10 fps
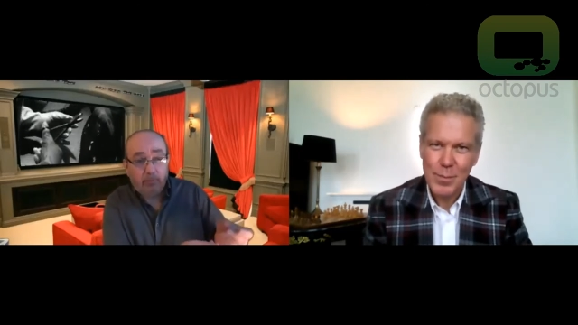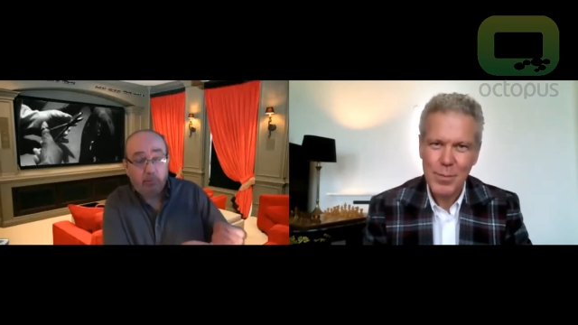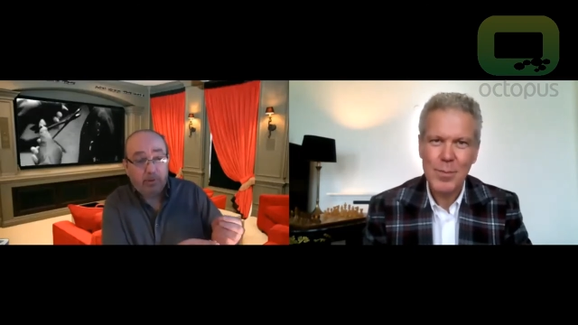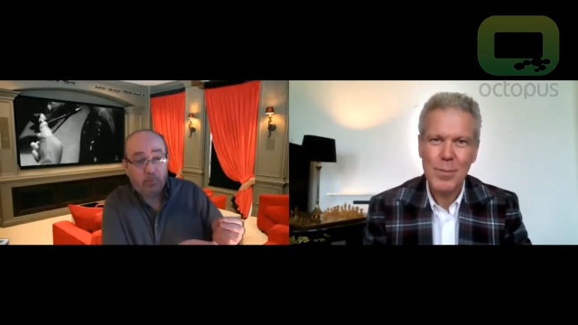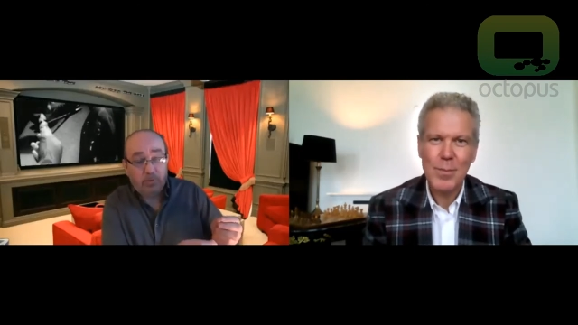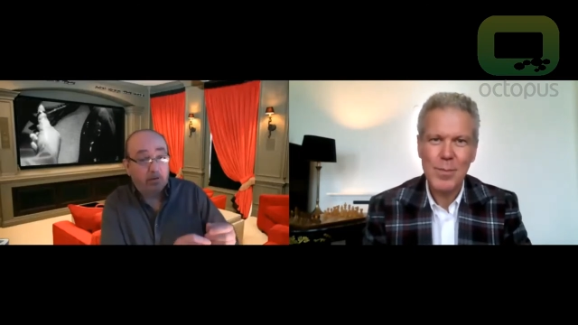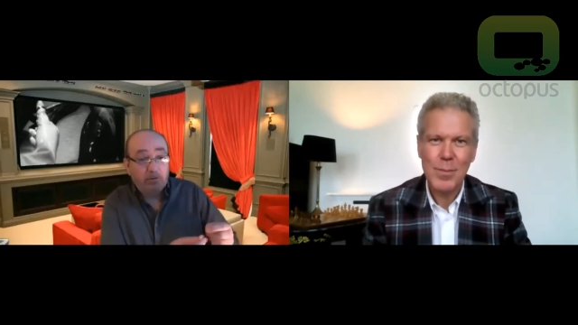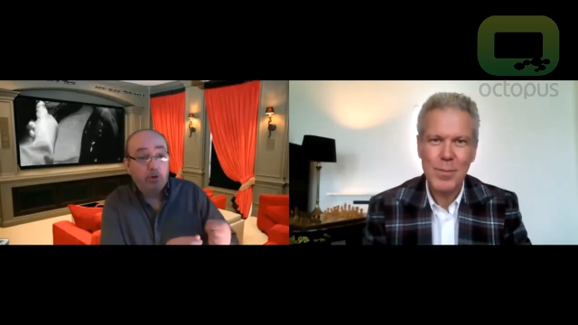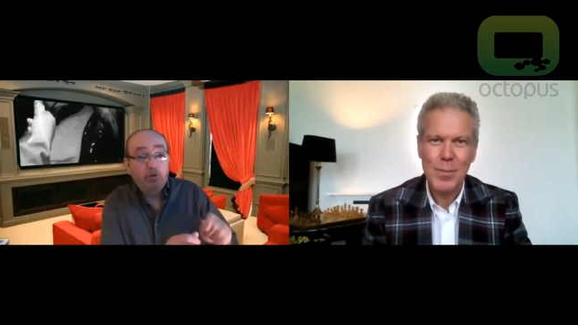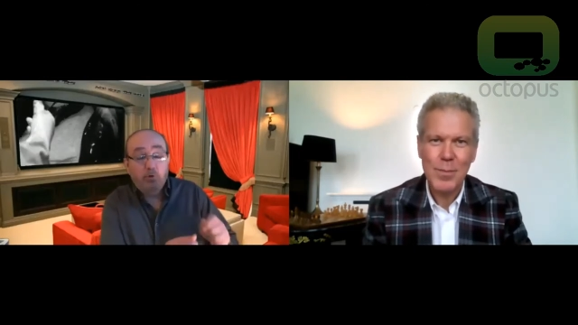Speaker 1: which was
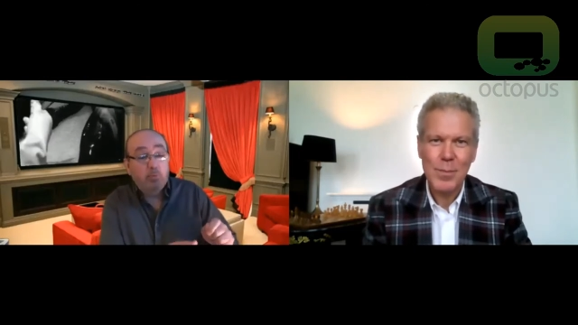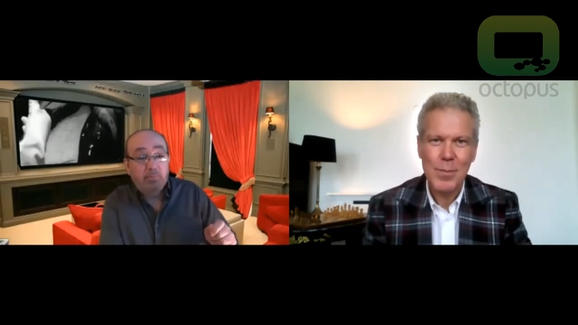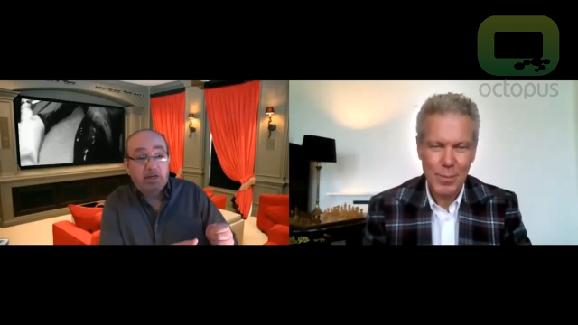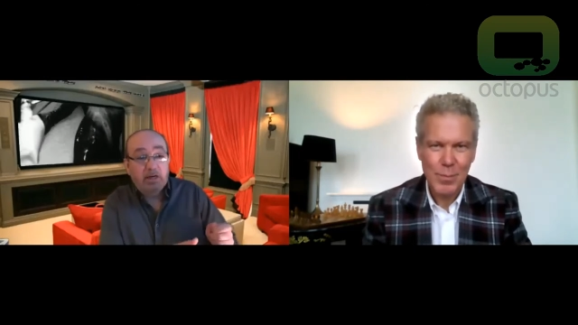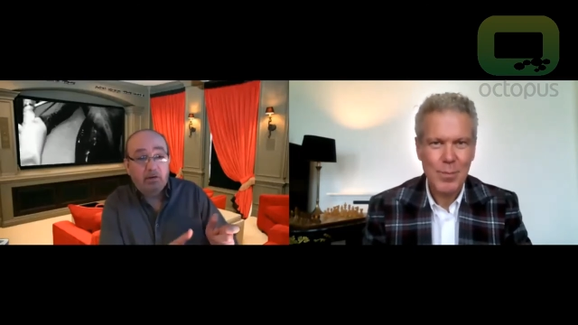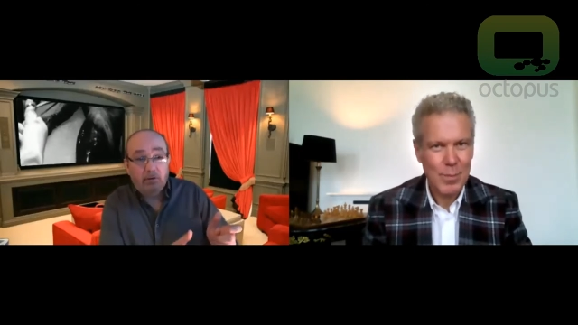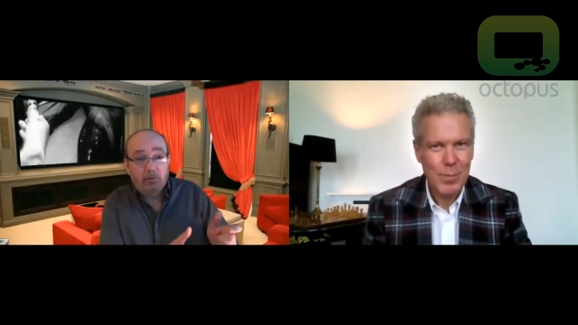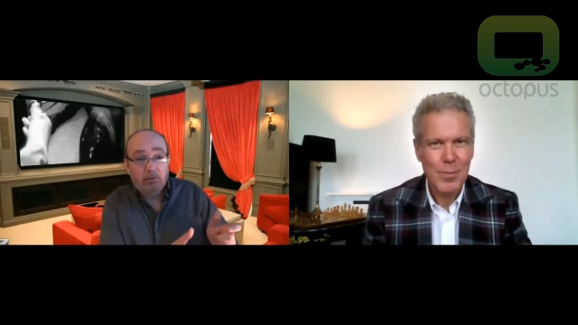unusual material,